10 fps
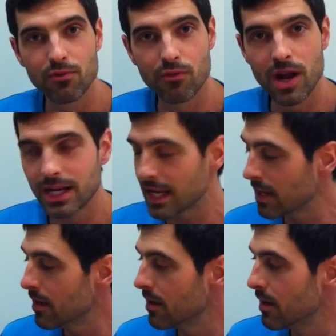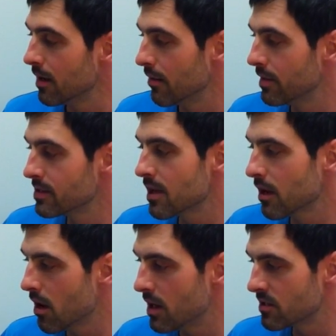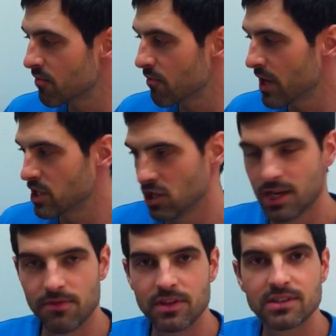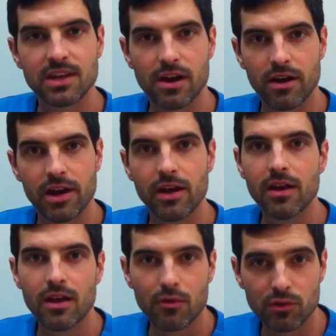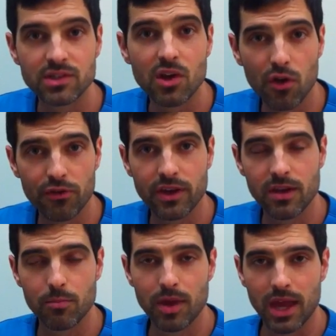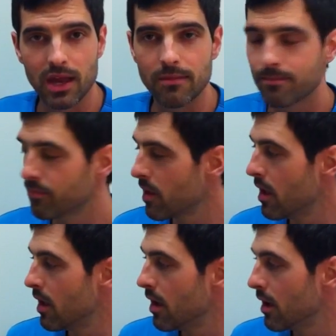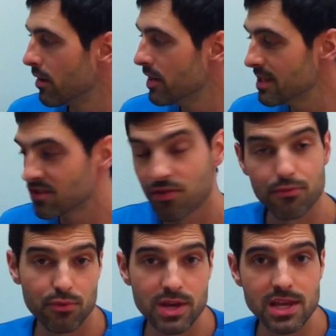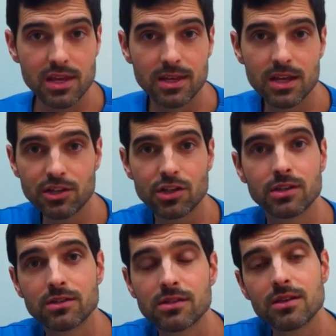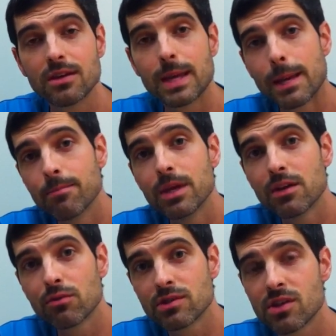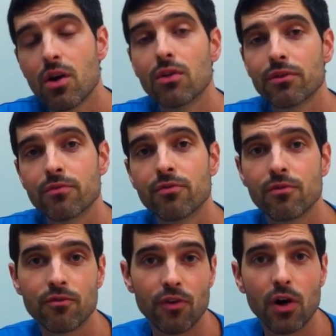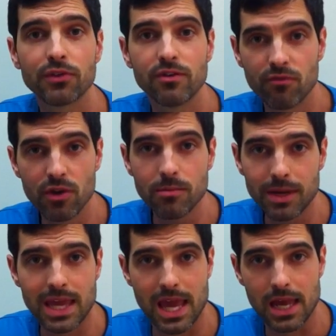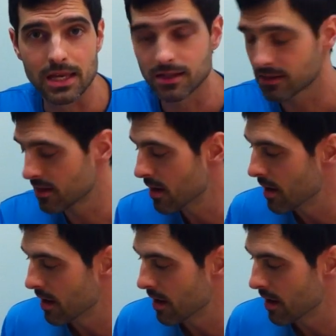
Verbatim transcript: with running. This can cause friction in this area, resulting in pain. These three conditions can be a result of faulty foot mechanics,